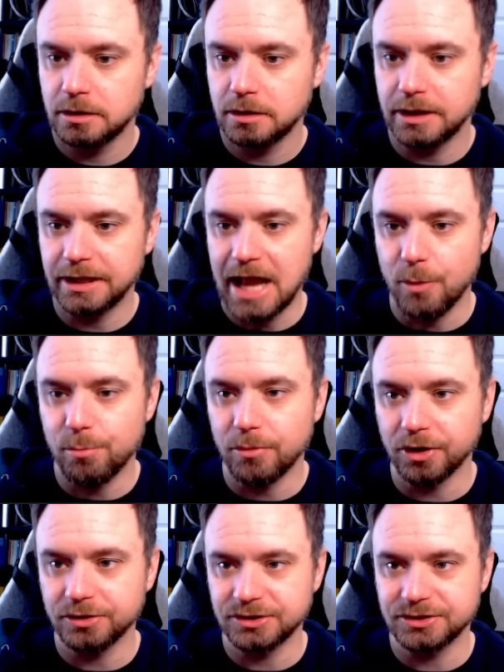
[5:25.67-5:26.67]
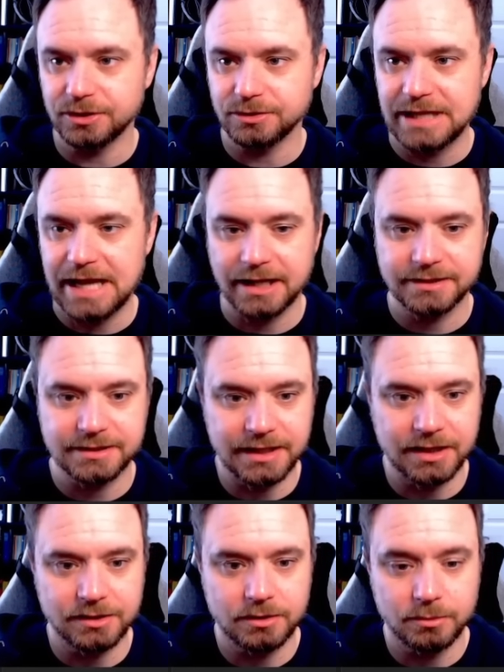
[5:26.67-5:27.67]
it now merges those tags
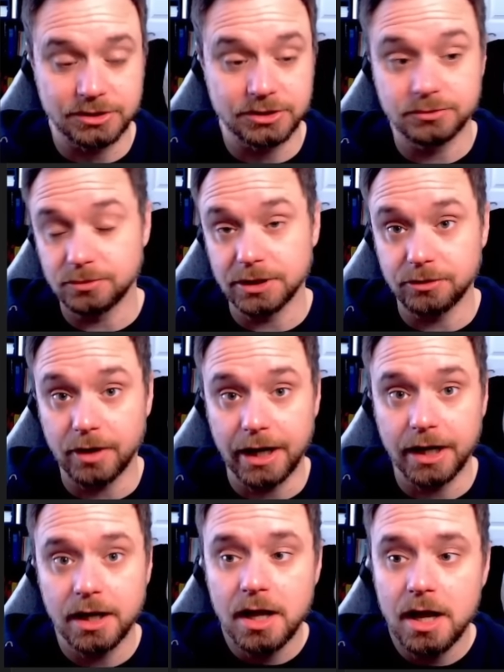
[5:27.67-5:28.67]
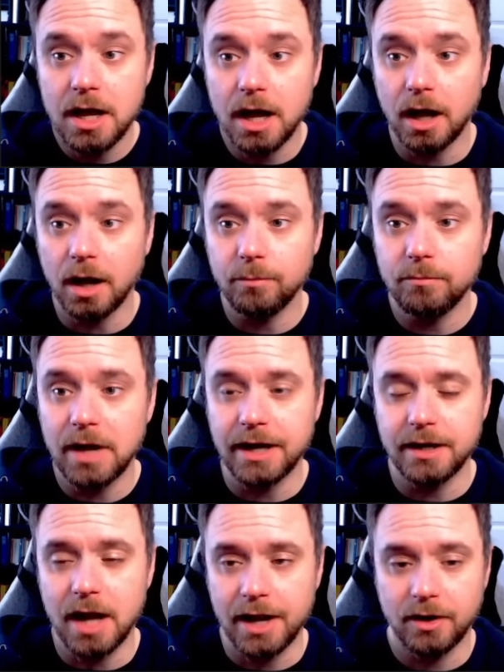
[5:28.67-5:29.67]
together, which is really great.
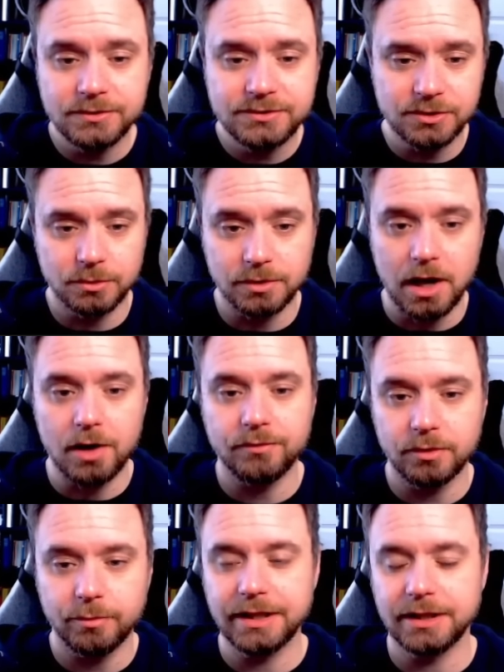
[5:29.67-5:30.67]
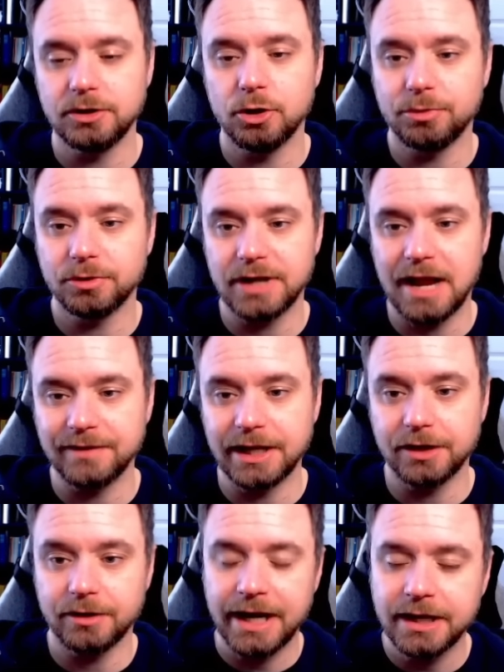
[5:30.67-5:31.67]
And I also love the way that Notebook
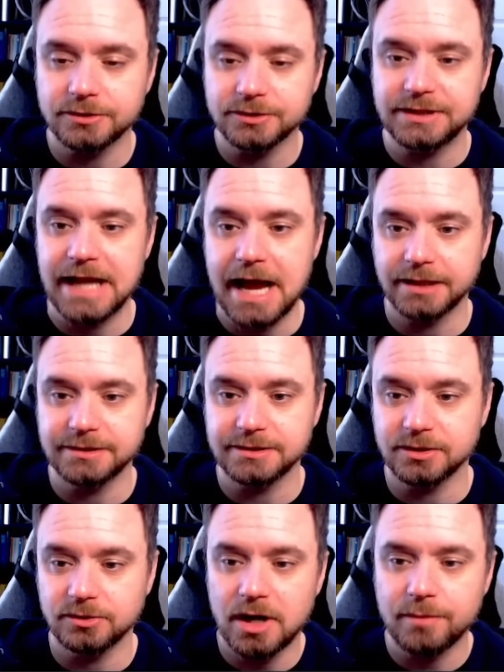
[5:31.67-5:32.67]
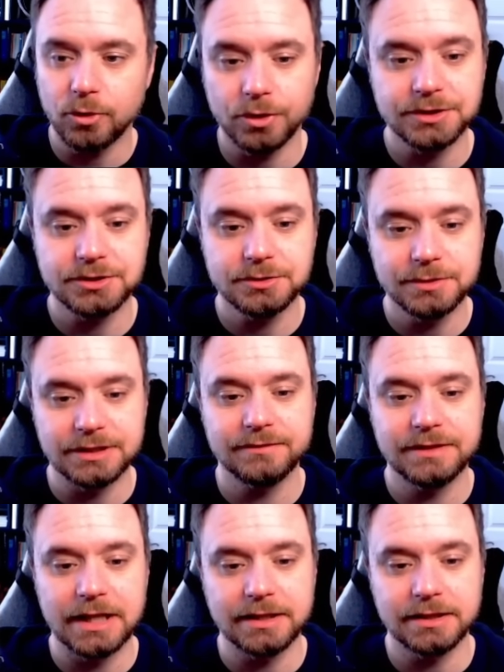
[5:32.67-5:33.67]
Navigator handles tags. It's a lot more intuitive
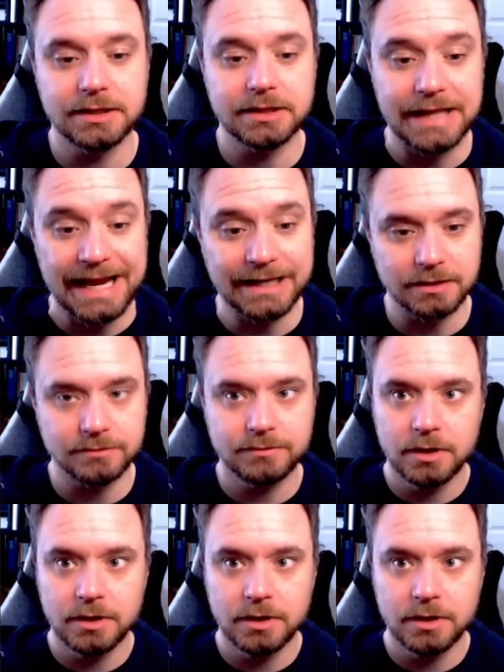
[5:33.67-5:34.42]
than the native